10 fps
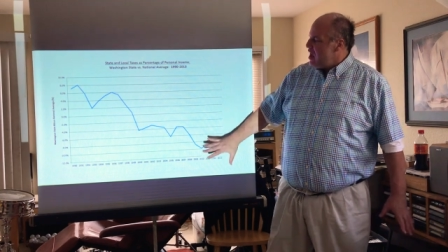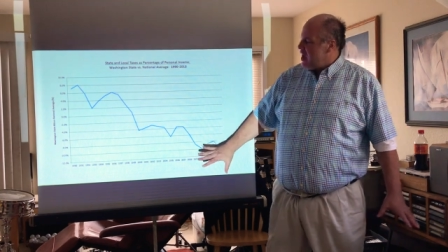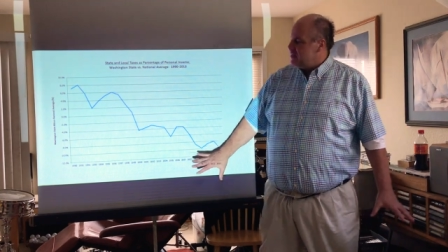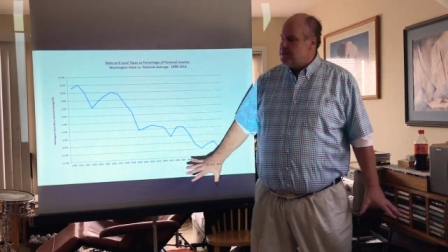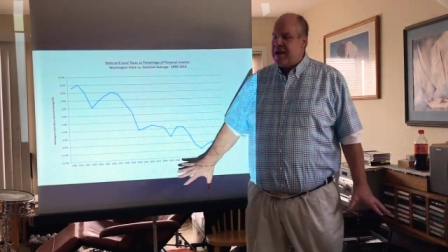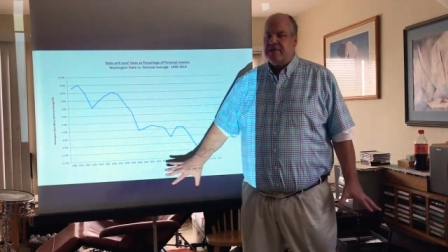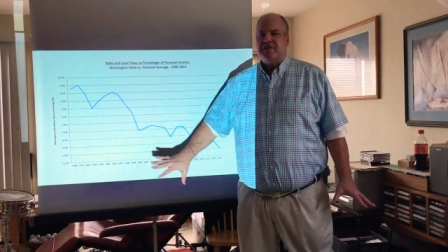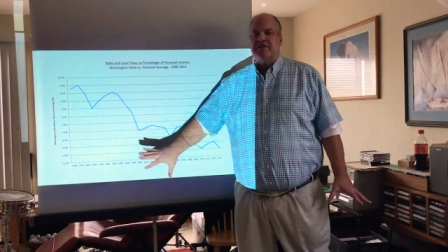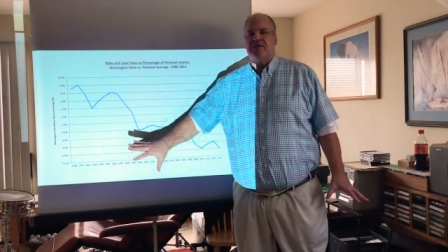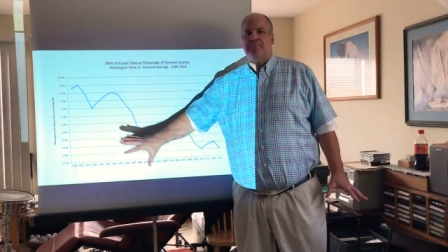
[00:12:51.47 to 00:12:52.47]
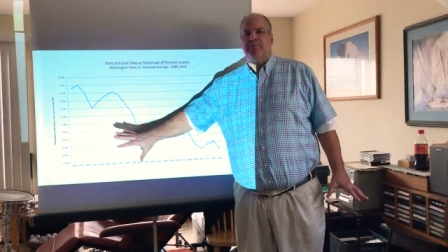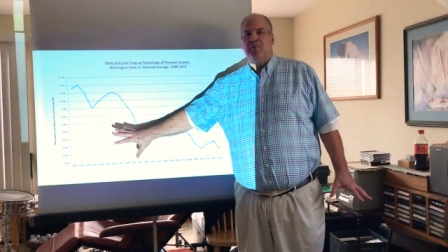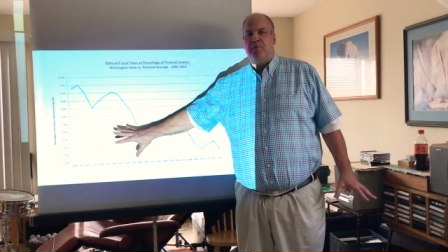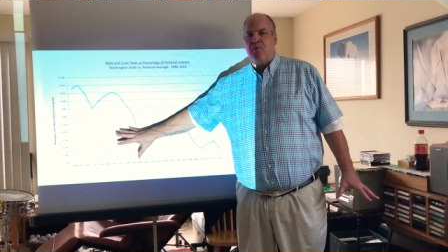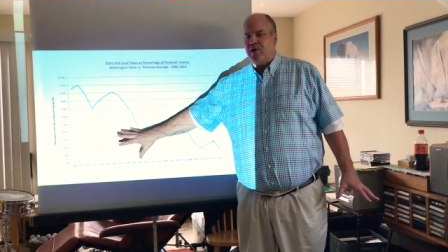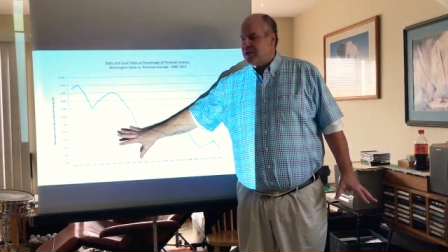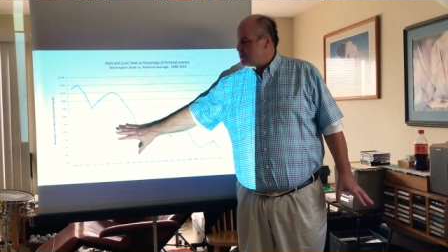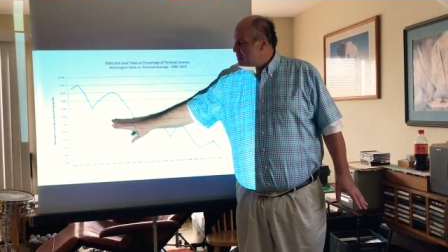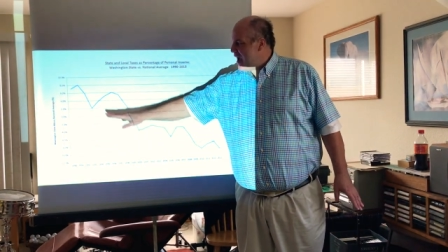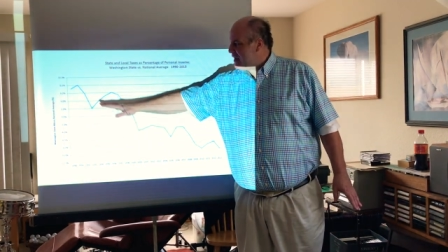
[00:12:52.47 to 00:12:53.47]
And it makes a simple point.
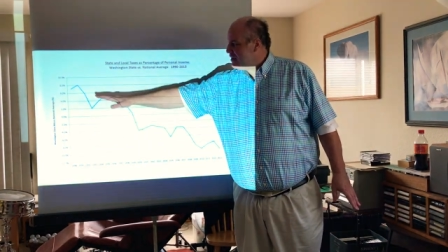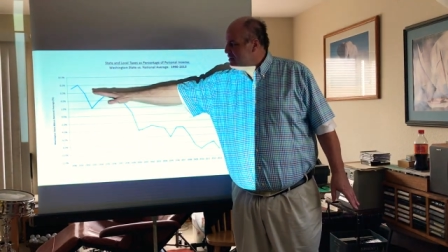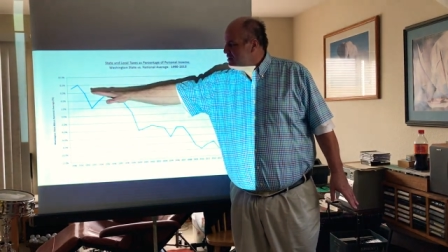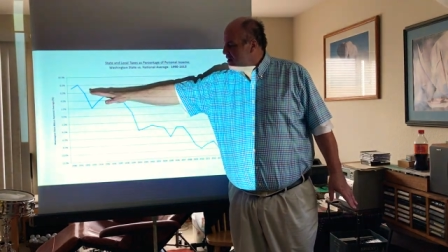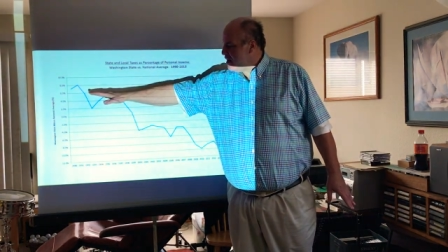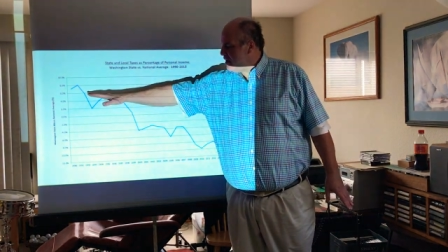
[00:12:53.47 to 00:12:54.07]
Back in,